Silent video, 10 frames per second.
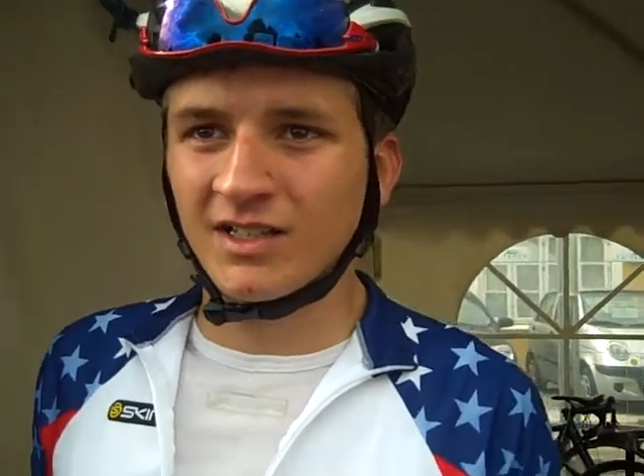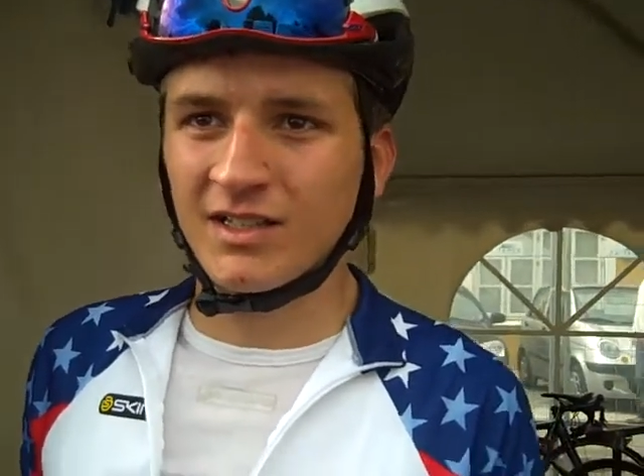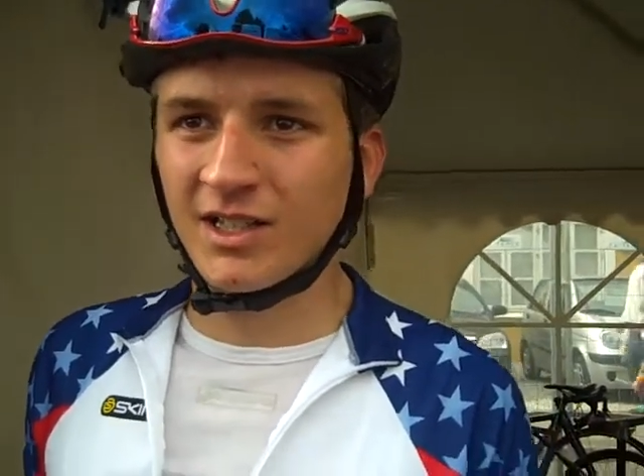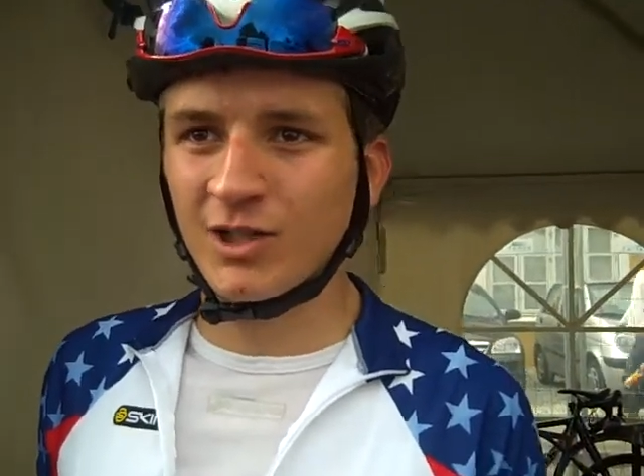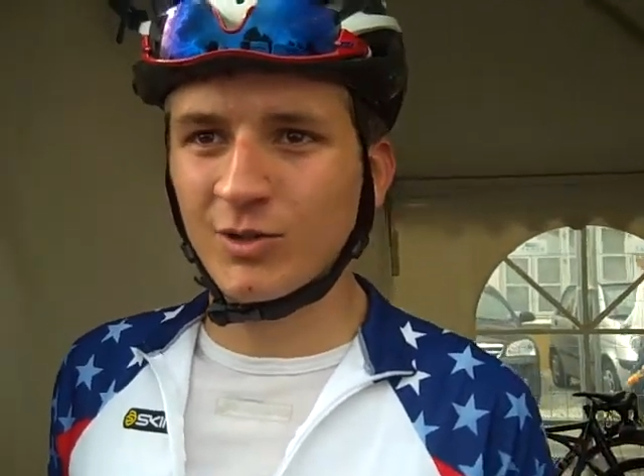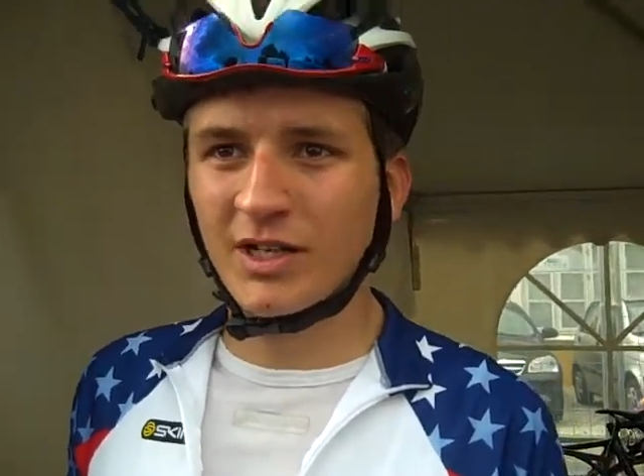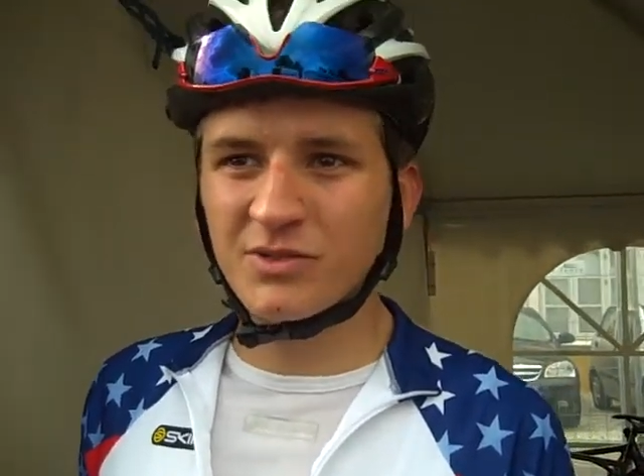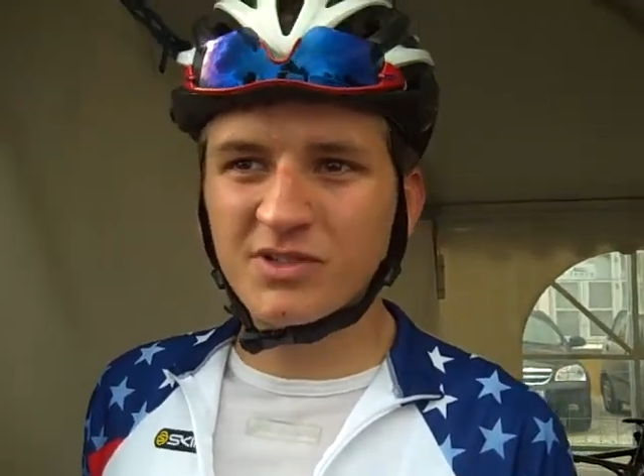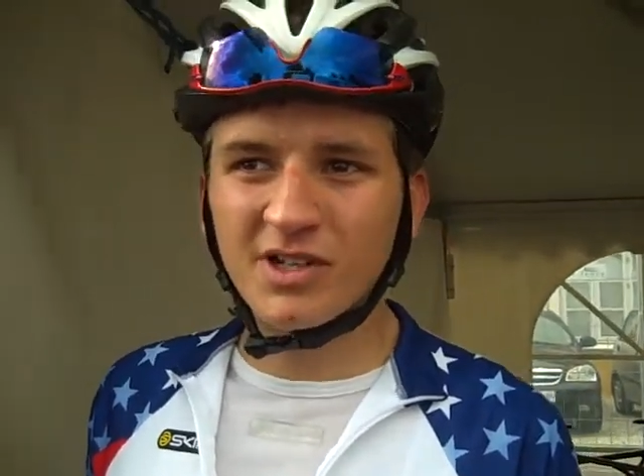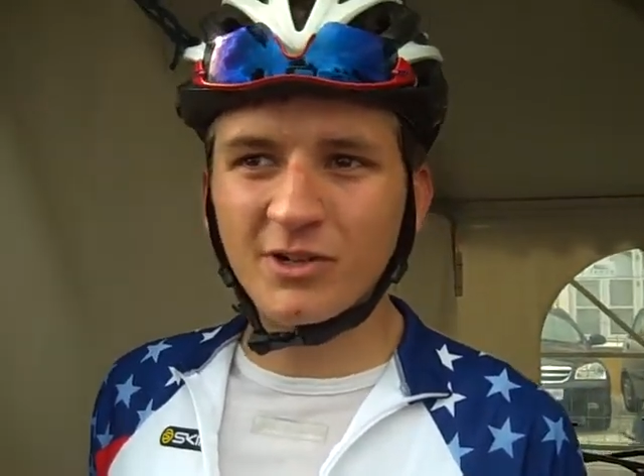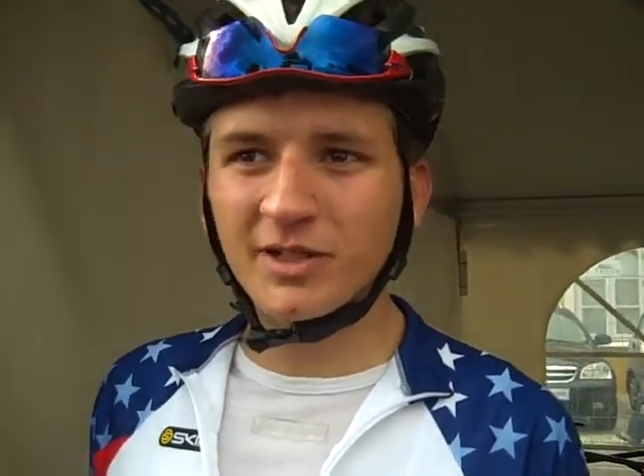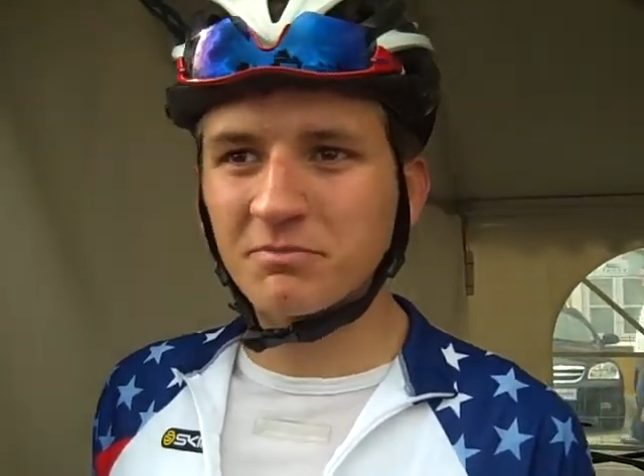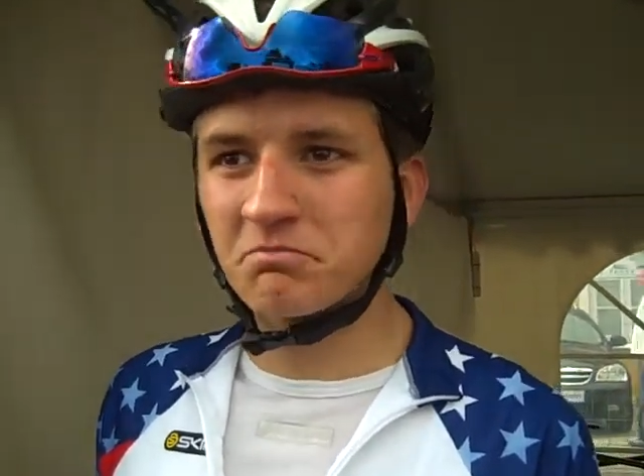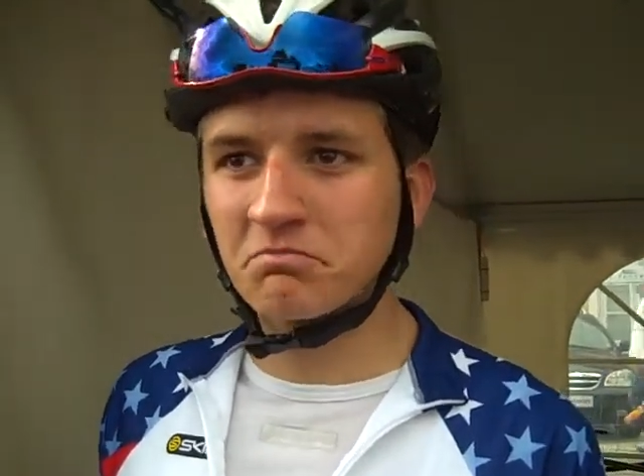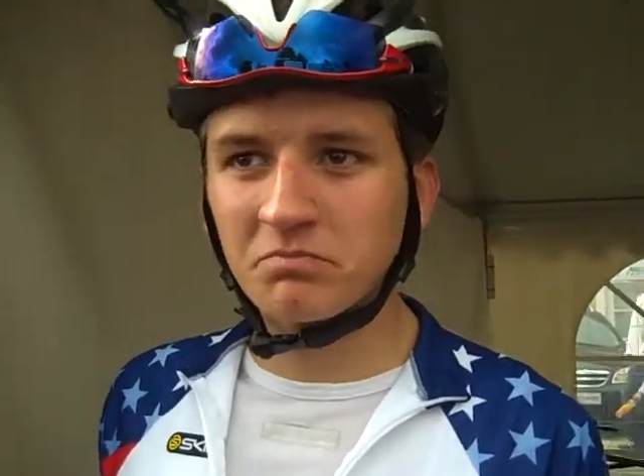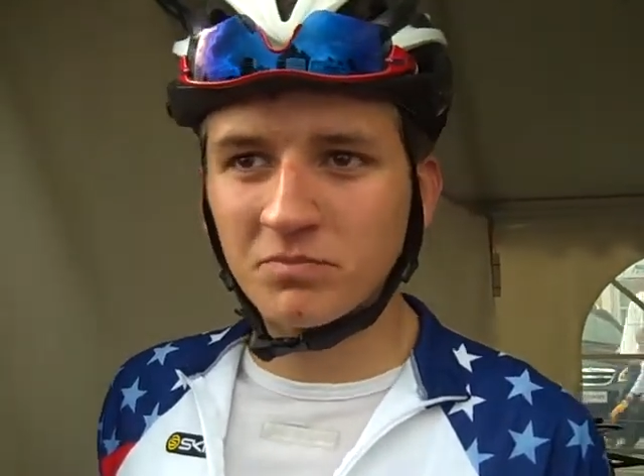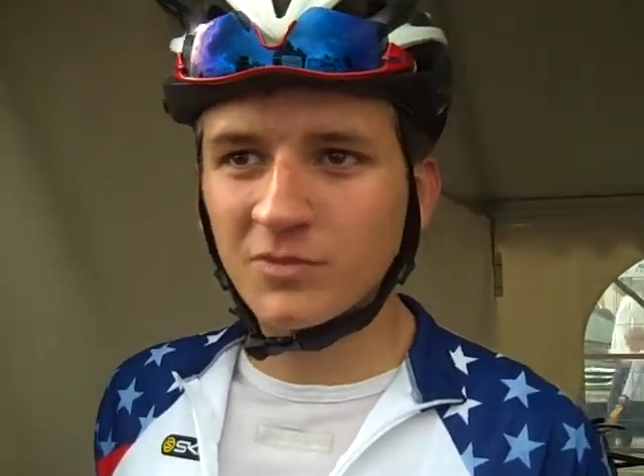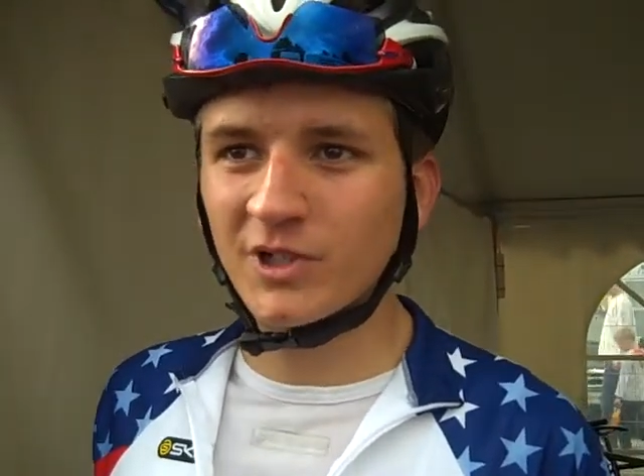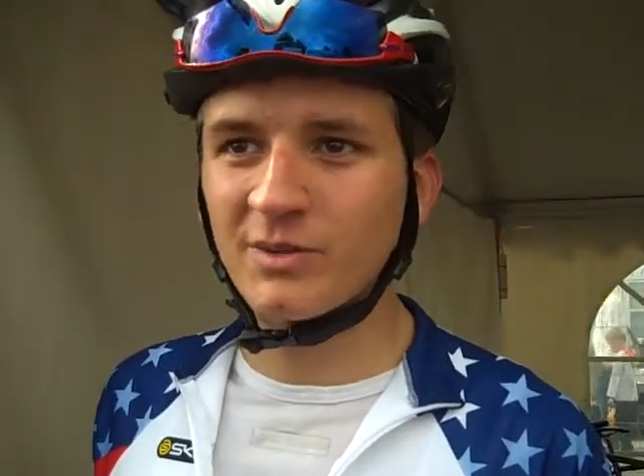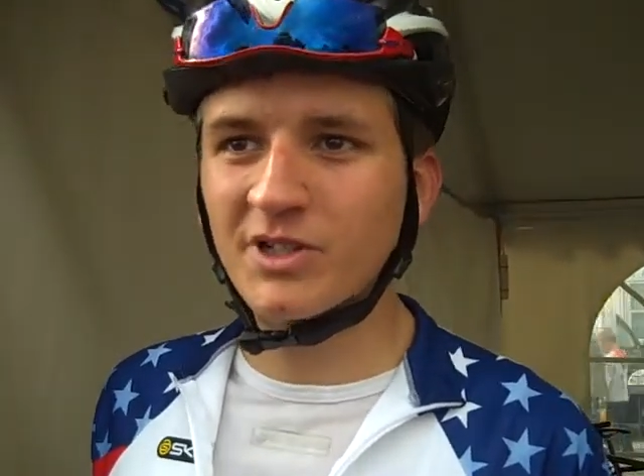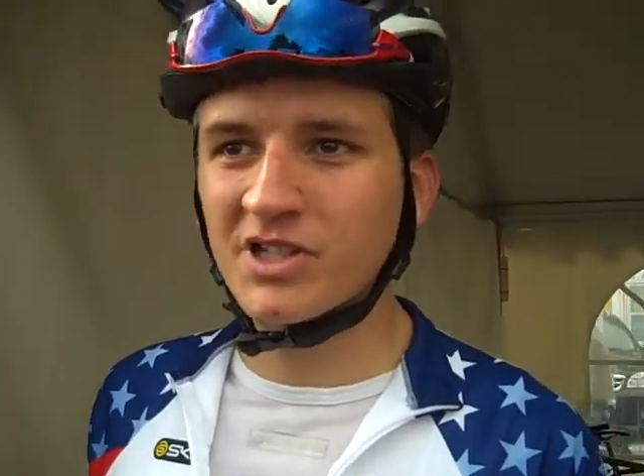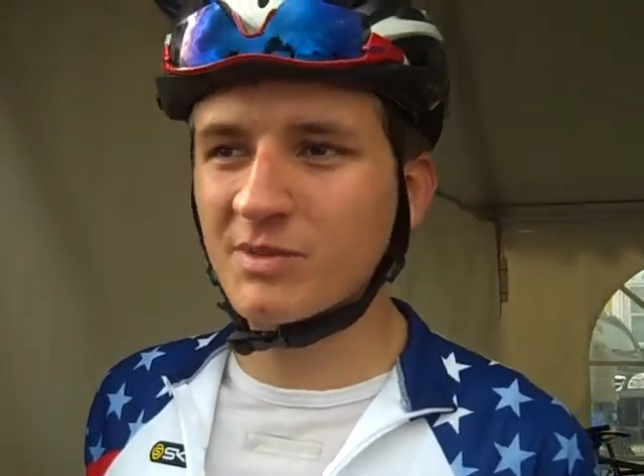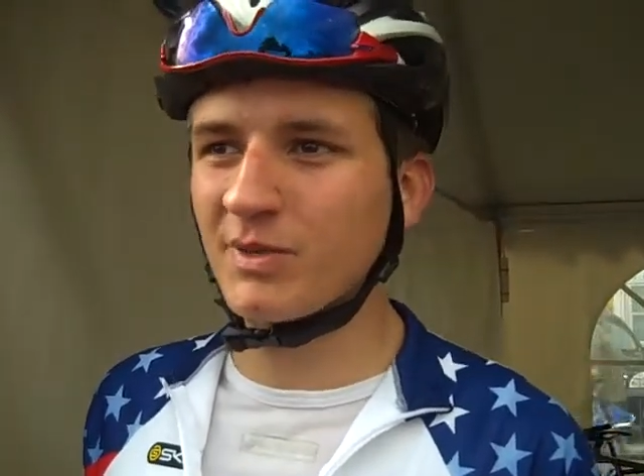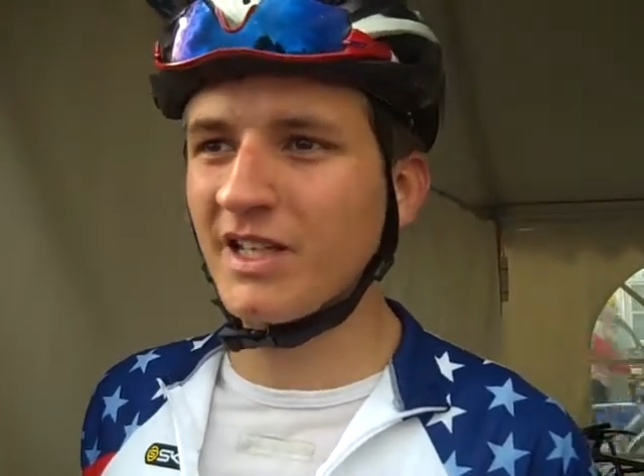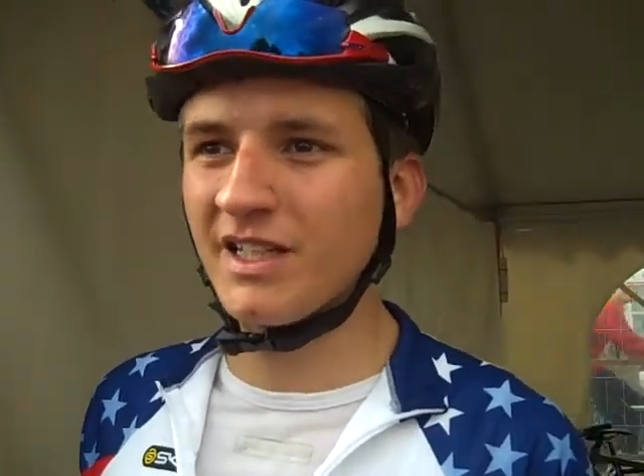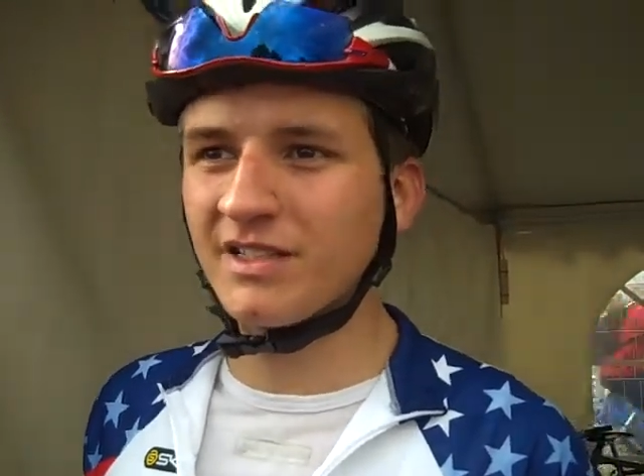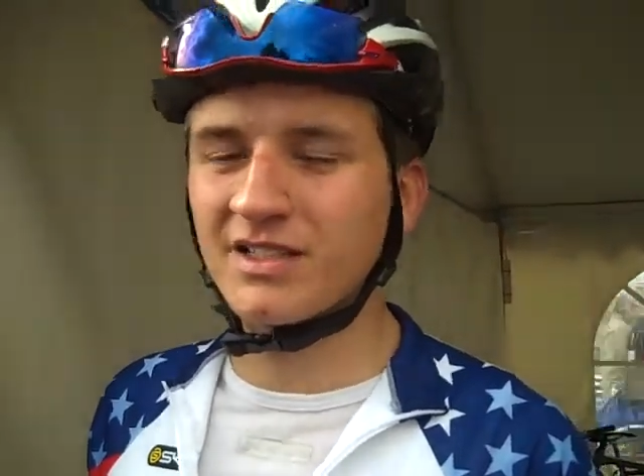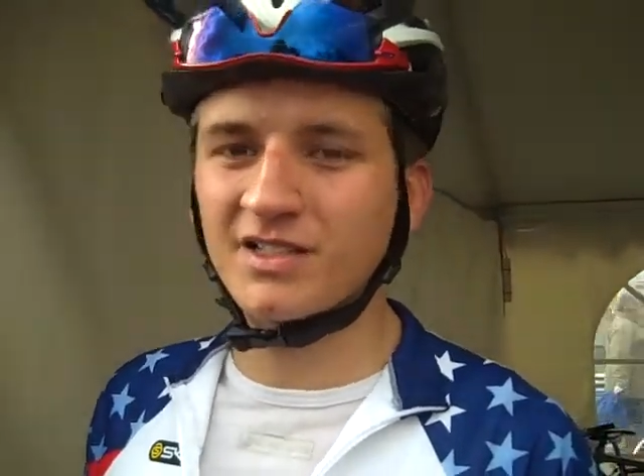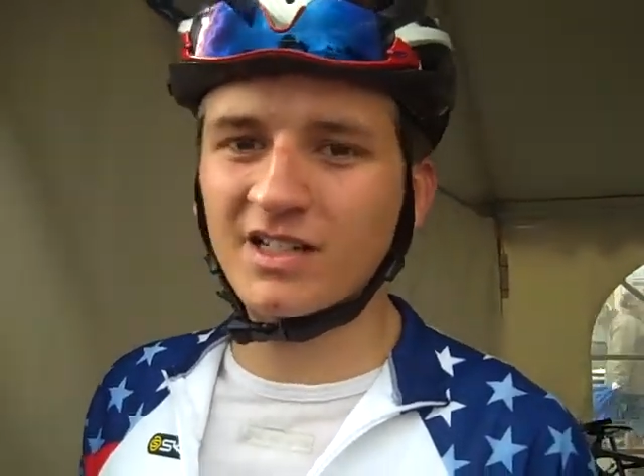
the race was going pretty much as planned.